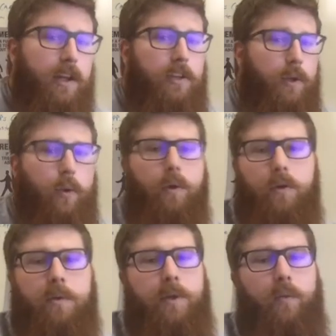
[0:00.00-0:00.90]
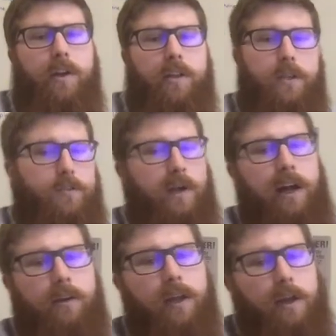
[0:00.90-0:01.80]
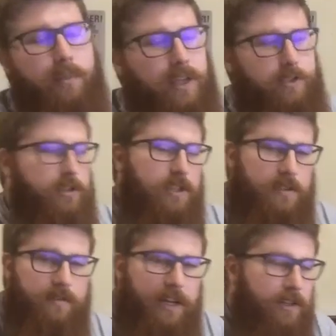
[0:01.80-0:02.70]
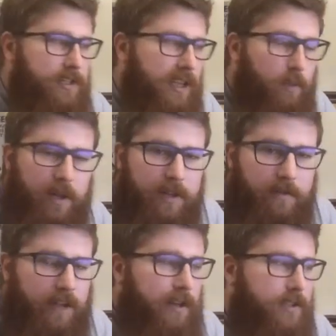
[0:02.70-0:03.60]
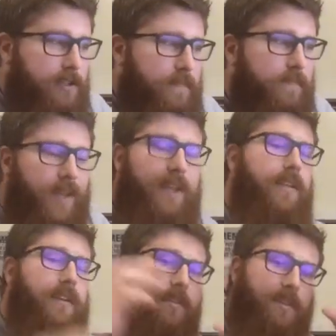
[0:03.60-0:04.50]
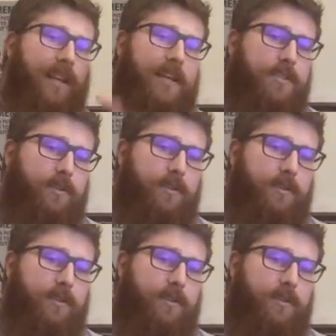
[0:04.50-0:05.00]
you are going to be winning this round because your disadvantages outweigh the advantages. And then in the last 30